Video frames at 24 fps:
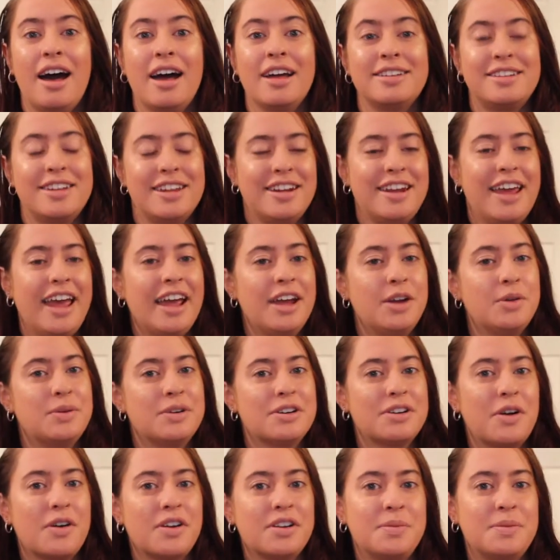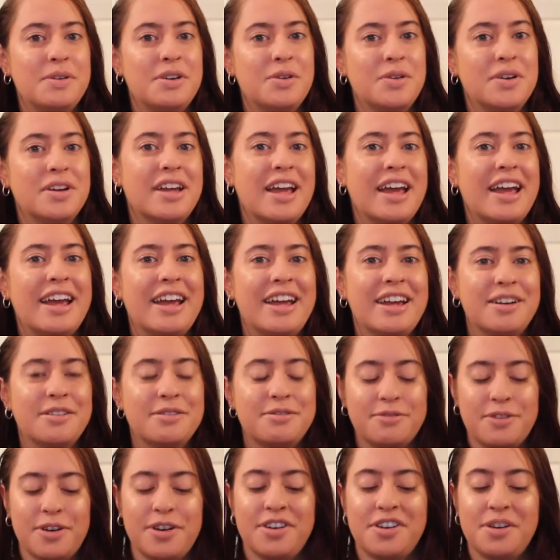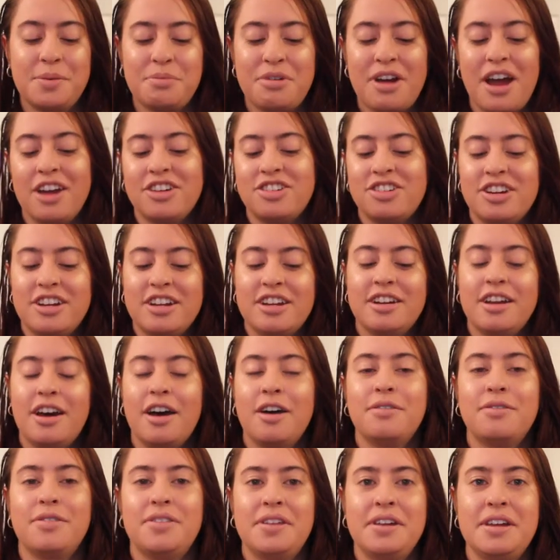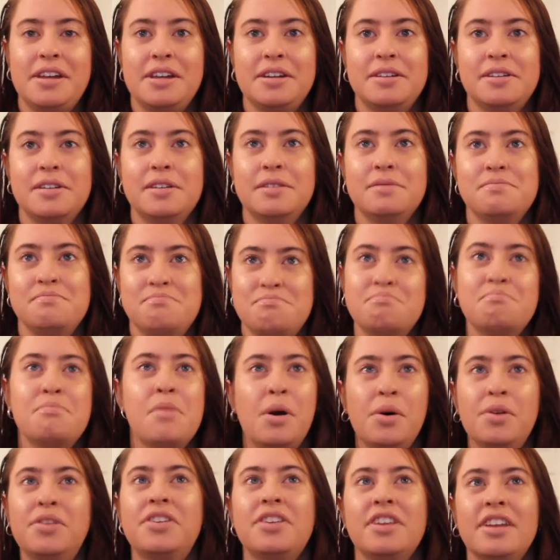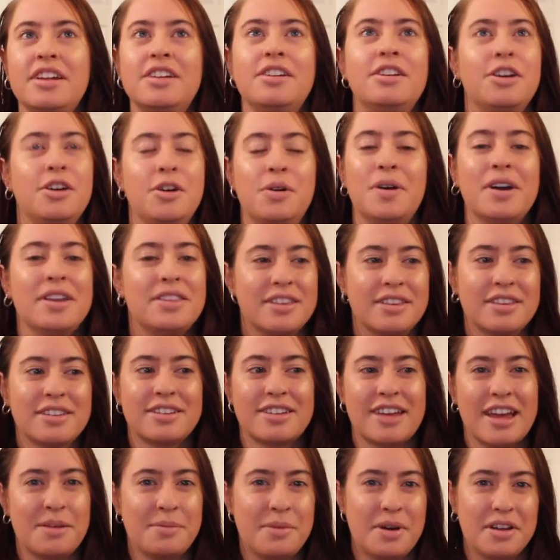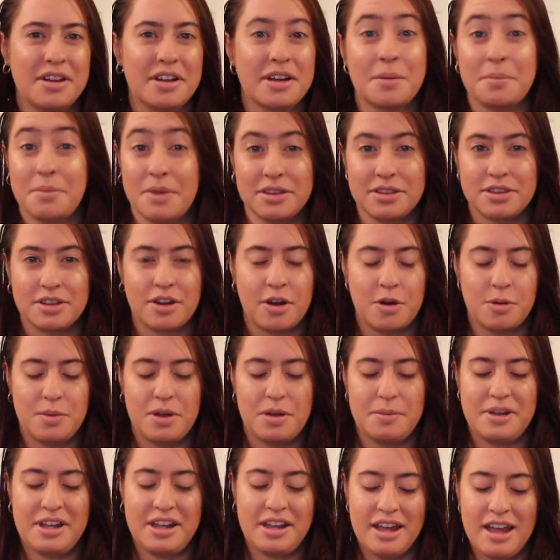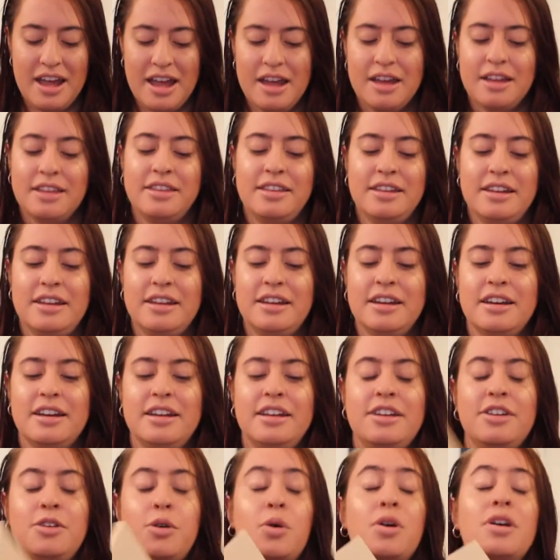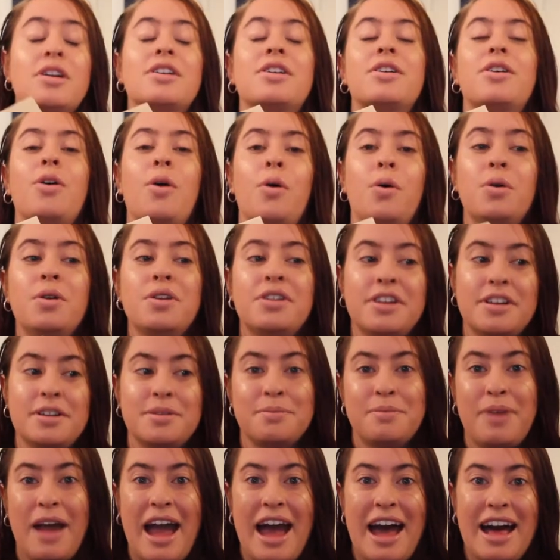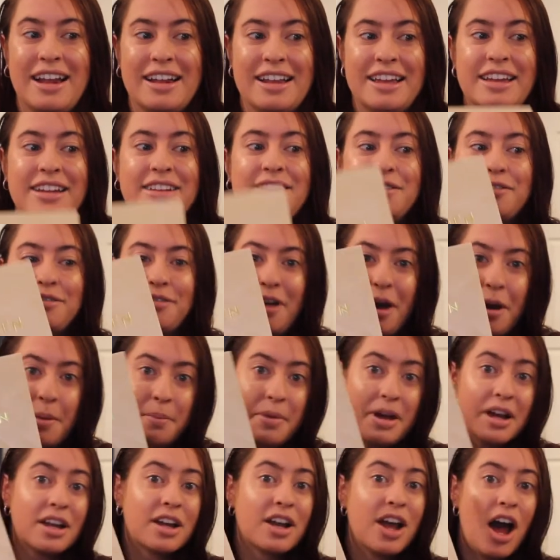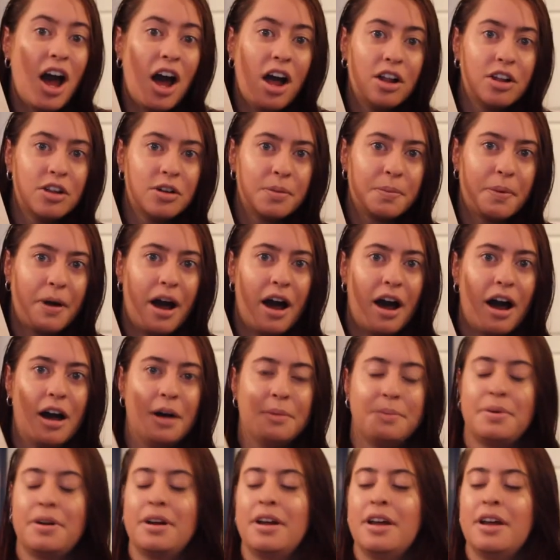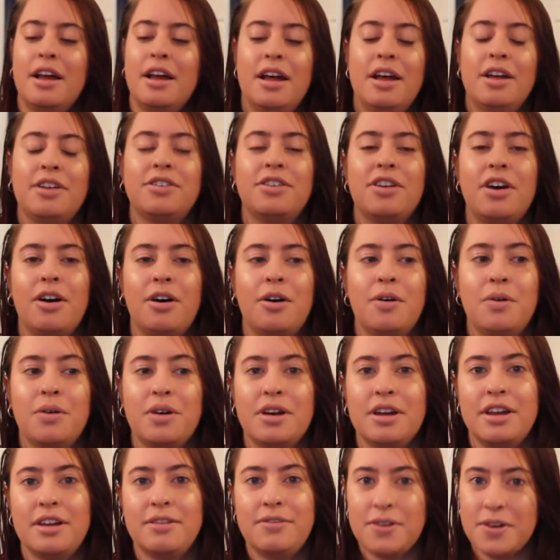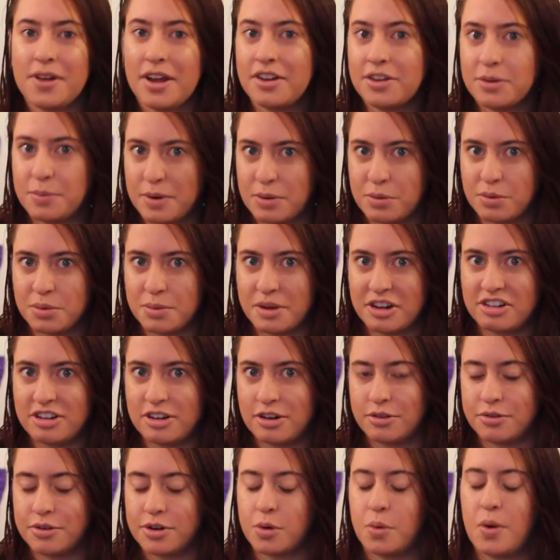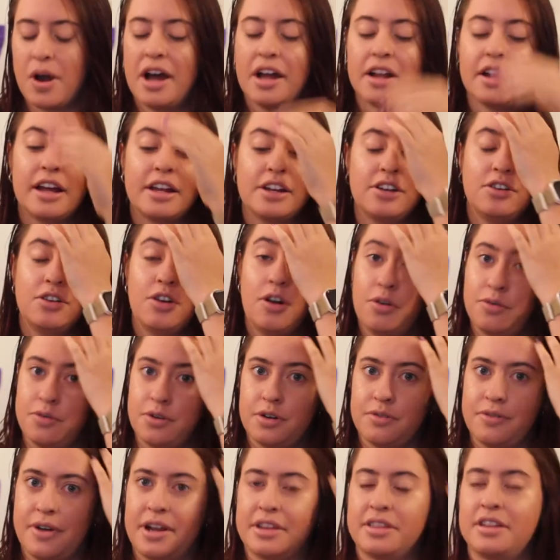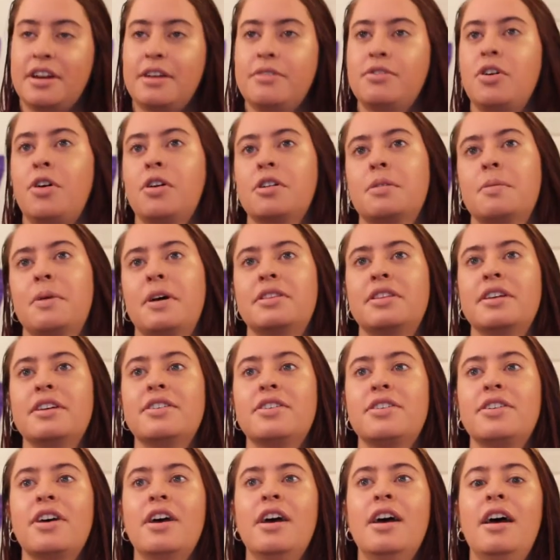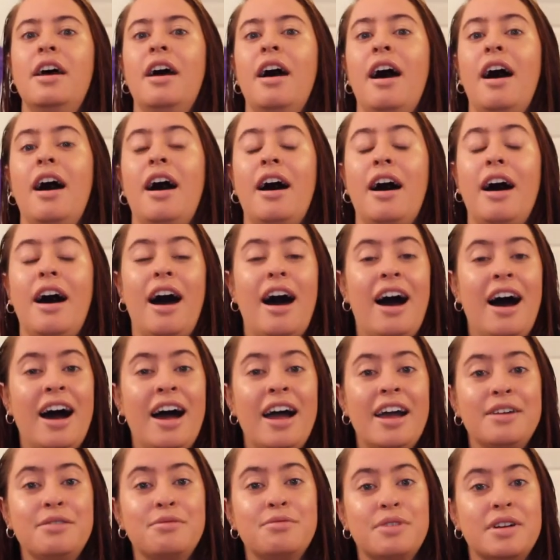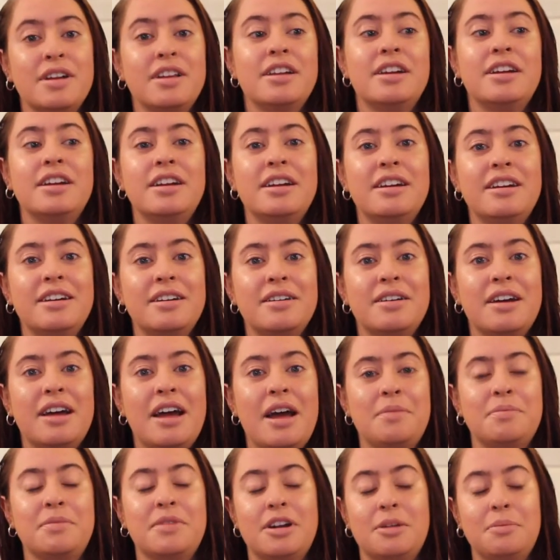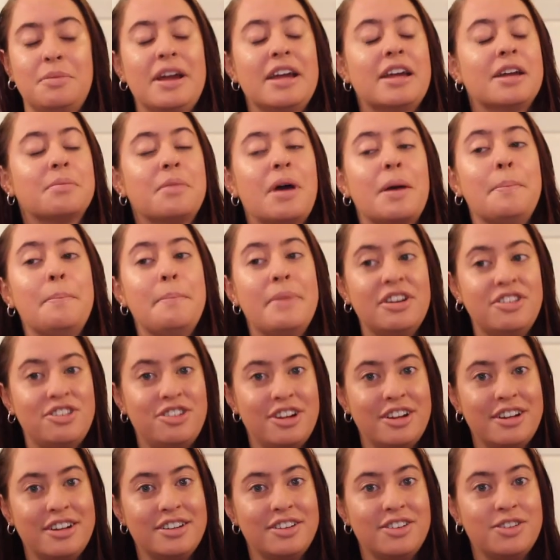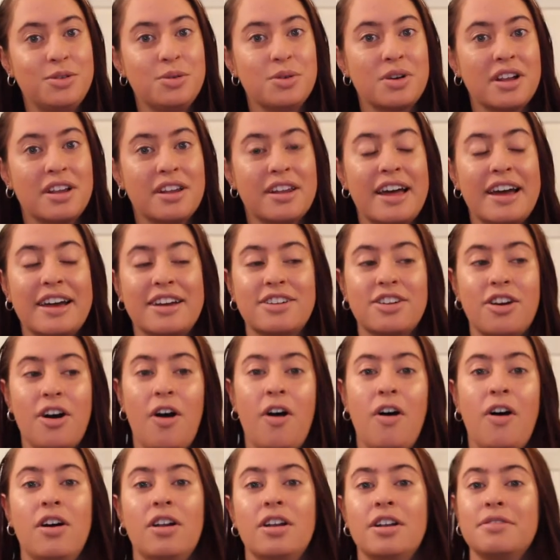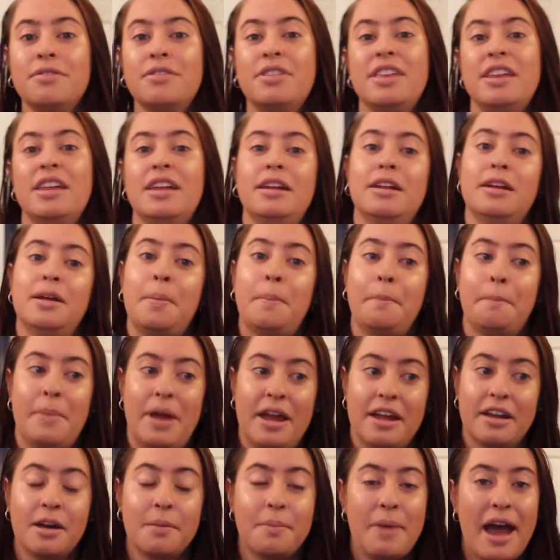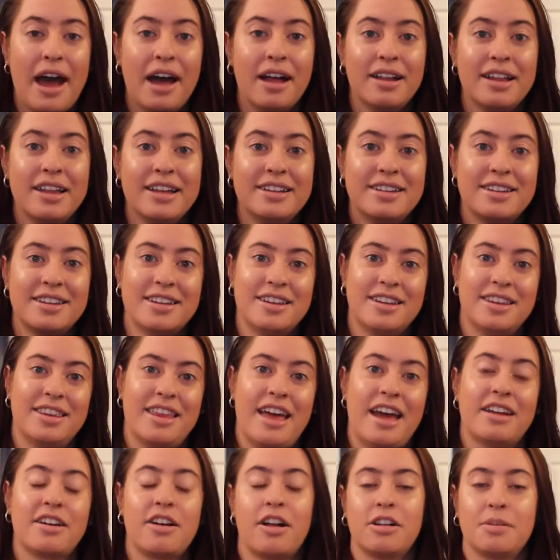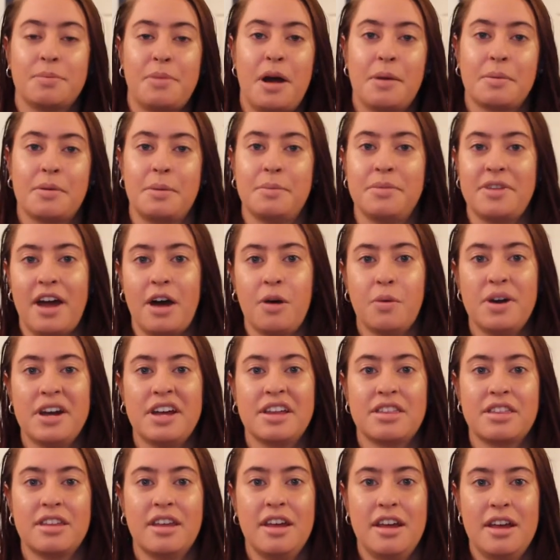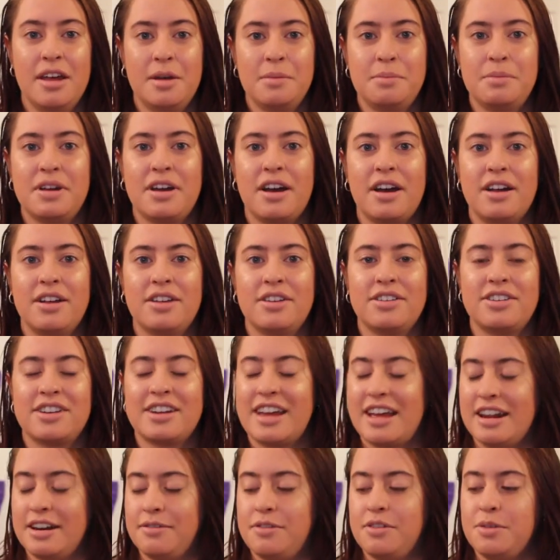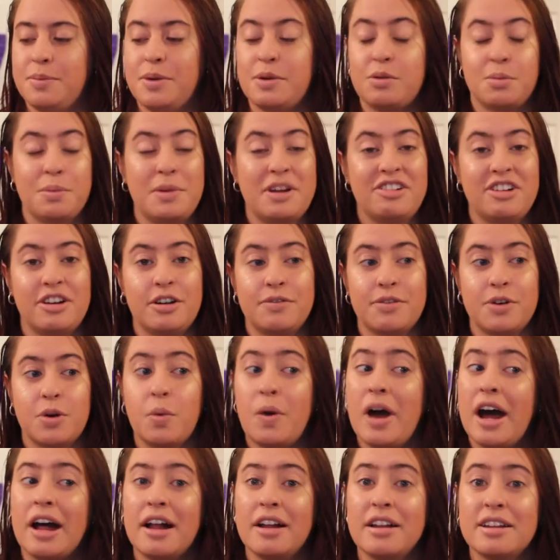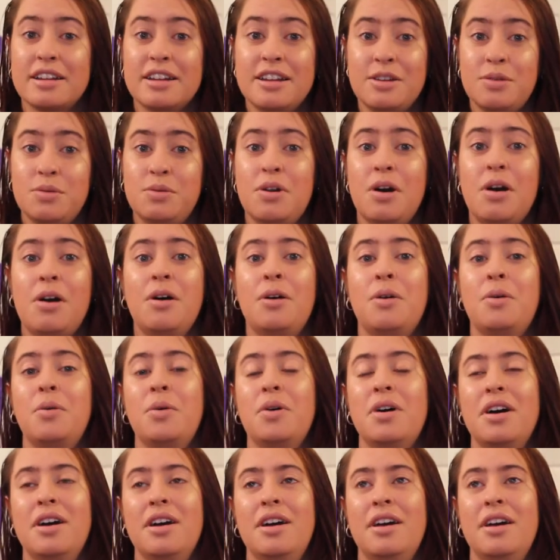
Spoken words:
Today we're going to be doing a first impression of the mostly new, I think this came out like a month ago maybe, the Your Golden palette from ColourPop. So if you guys have been with my channel for a while, I know for a fact that I've talked about this. I really am going to make it my mission to collect all of the mega palettes that ColourPop comes out with because, again, if you've been with my channel for a while, you know